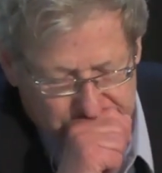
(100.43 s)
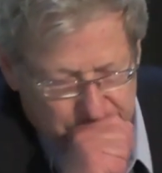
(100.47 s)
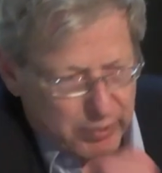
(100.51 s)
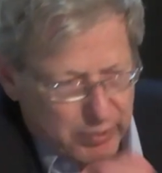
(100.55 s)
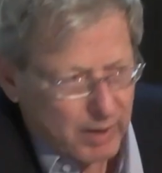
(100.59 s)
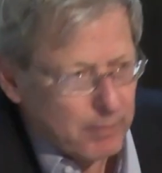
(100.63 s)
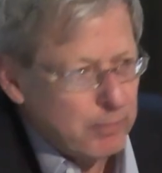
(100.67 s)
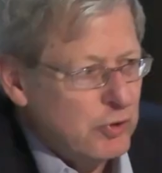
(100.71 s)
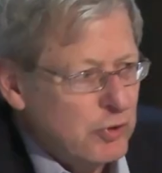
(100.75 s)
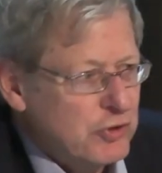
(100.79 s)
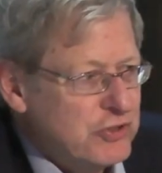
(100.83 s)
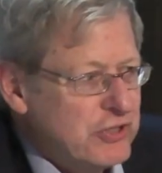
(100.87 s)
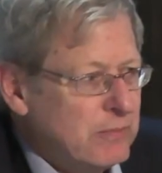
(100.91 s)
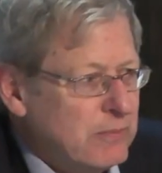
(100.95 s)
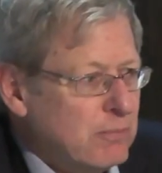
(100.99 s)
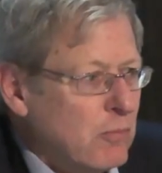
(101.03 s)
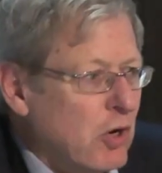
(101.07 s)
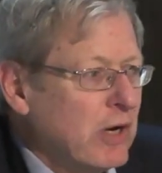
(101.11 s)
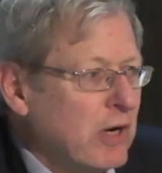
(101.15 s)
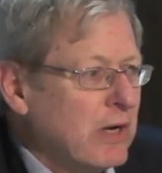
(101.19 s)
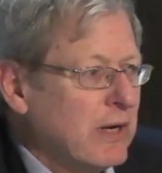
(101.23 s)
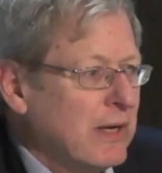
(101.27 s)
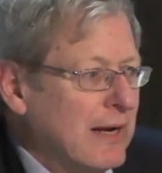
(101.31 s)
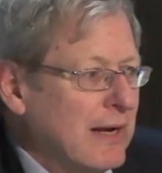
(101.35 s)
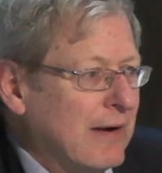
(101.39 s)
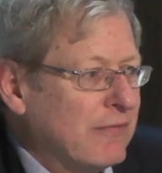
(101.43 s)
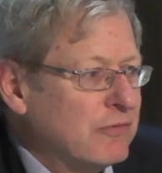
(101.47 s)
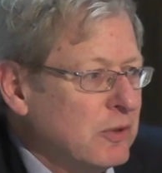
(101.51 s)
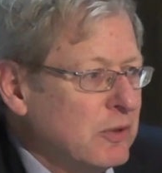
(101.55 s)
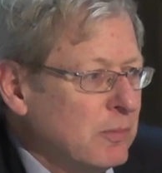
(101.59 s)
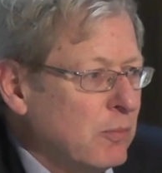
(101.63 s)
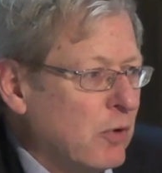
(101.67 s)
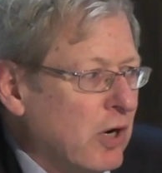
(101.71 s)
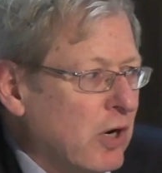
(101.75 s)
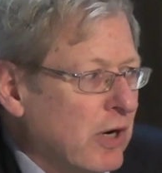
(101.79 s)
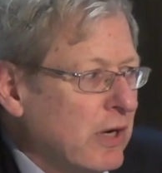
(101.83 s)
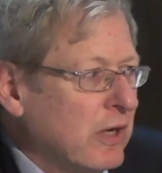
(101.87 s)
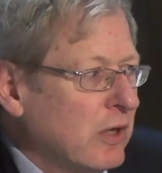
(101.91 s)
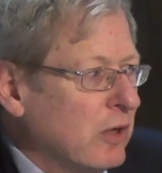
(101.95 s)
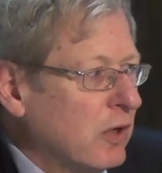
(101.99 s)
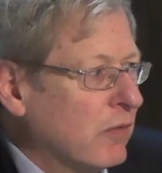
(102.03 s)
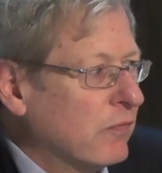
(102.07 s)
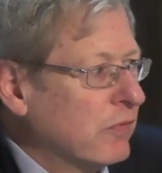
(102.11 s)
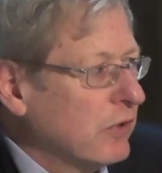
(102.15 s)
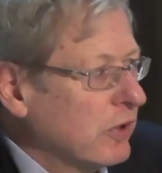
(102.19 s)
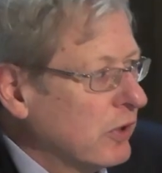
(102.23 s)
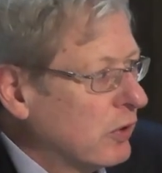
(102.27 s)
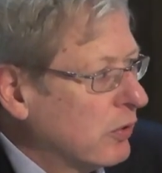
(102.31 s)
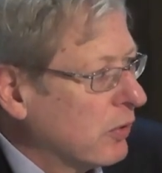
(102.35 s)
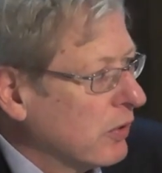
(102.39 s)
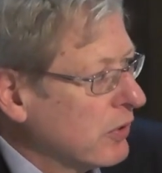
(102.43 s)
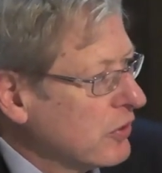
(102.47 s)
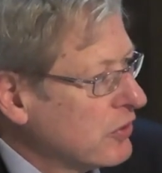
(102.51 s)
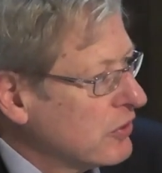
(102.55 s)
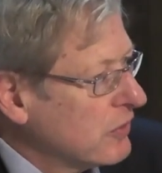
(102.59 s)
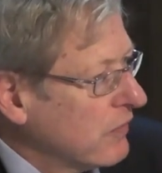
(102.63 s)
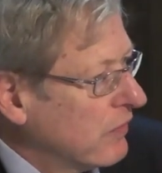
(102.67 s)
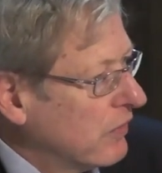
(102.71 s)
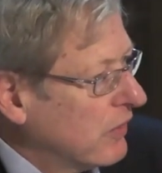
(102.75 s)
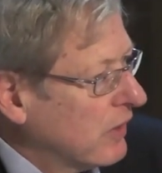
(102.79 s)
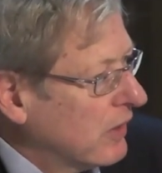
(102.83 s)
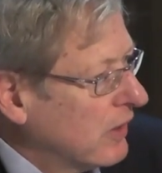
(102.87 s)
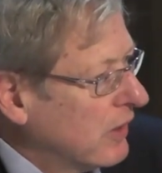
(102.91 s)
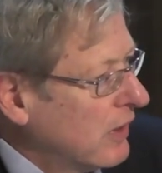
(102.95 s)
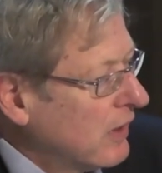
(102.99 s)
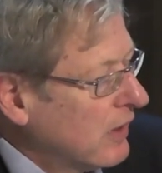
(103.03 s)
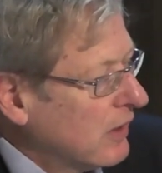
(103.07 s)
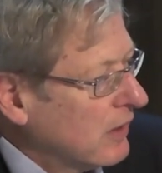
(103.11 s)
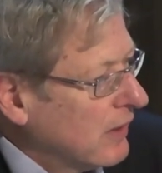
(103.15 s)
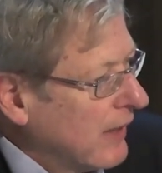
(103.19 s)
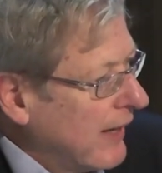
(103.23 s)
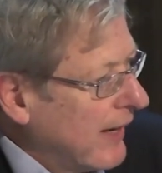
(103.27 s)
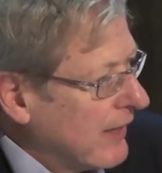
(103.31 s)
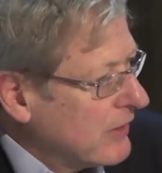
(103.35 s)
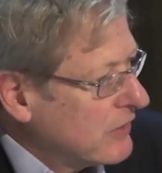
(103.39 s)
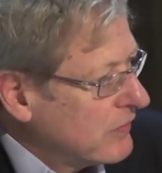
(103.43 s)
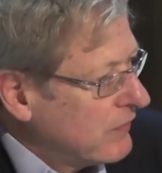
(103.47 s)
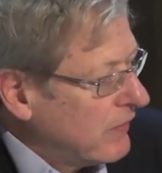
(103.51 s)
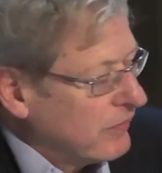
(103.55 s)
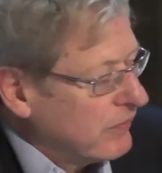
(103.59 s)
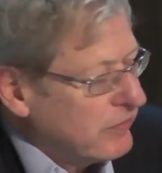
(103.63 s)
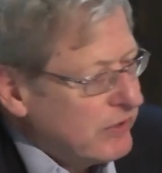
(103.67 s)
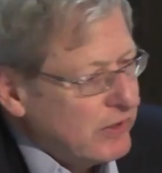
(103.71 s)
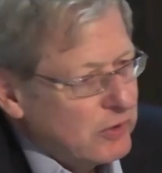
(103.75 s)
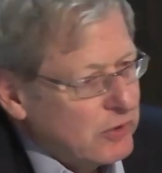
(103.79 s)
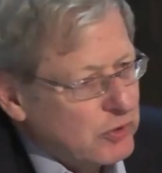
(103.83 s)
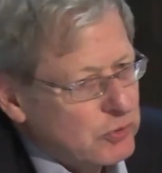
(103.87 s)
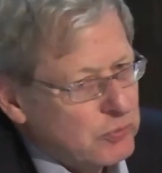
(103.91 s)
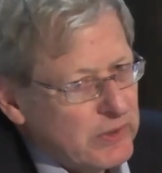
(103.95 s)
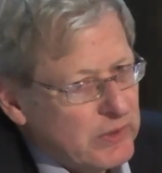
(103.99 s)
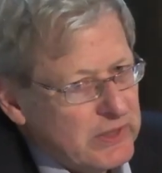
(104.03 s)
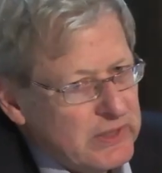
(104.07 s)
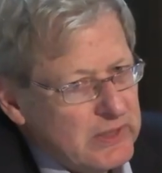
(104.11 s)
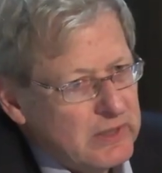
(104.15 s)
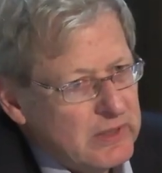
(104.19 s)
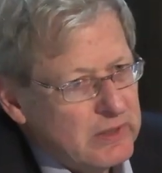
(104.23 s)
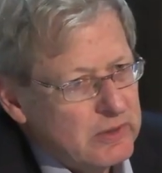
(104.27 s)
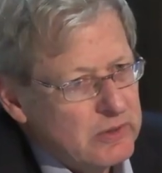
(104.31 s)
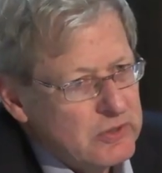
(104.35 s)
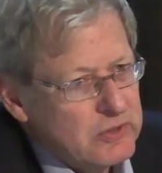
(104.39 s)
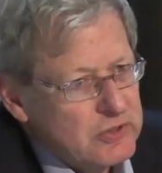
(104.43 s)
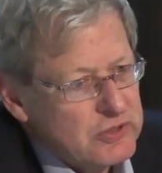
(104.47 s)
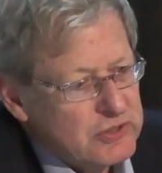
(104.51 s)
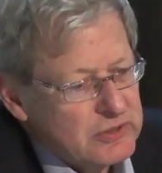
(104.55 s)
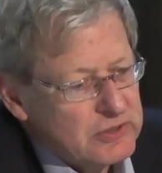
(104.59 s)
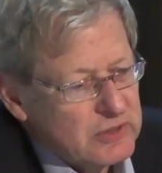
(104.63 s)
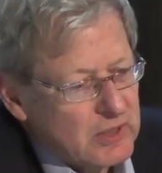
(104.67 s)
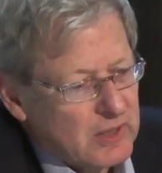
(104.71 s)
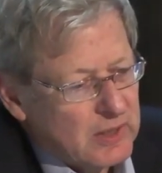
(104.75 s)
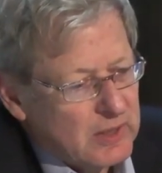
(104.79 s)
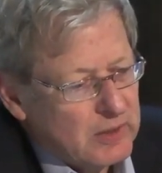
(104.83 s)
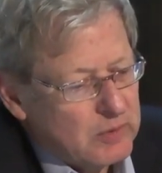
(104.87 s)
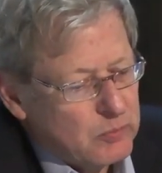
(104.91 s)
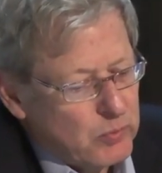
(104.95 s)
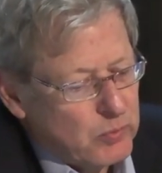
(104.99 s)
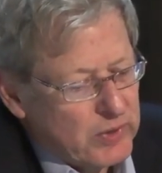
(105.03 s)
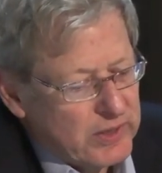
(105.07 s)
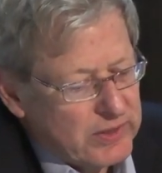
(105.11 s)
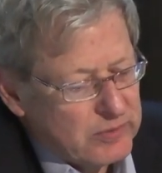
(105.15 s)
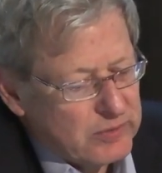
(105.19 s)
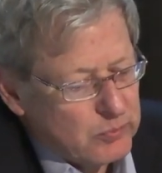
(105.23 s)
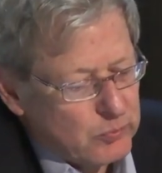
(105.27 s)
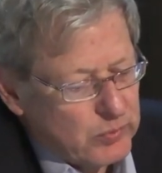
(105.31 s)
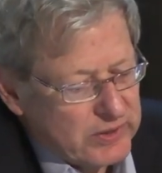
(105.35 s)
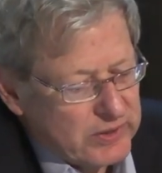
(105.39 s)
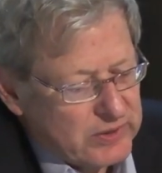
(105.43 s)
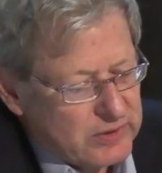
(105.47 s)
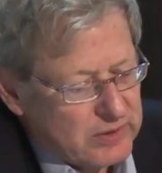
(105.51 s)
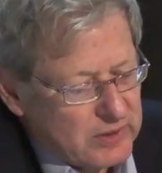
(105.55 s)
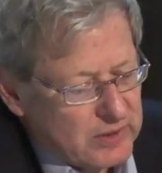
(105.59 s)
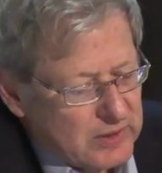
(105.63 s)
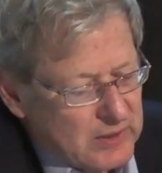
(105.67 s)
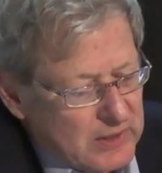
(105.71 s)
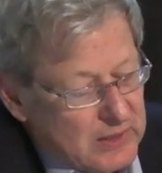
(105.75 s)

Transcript: bubbles in market after market over the course of the last 15 or 20 years uh, with, with